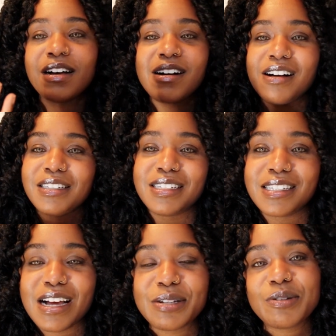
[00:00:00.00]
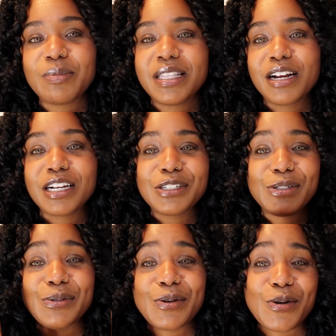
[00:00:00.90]
all the discounts will be there, because
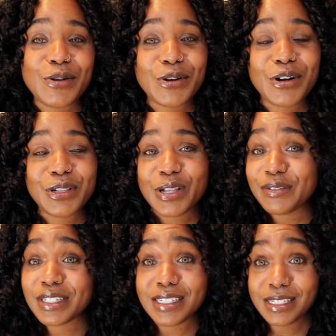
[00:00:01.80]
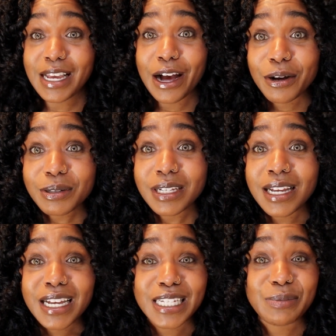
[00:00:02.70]
you know your girl loves a discount,
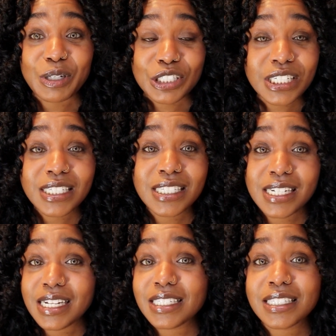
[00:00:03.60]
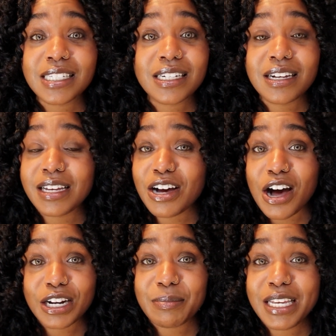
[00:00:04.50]
especially in today's
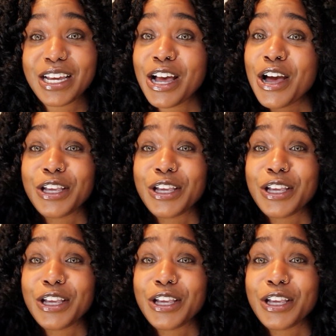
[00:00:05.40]
economy.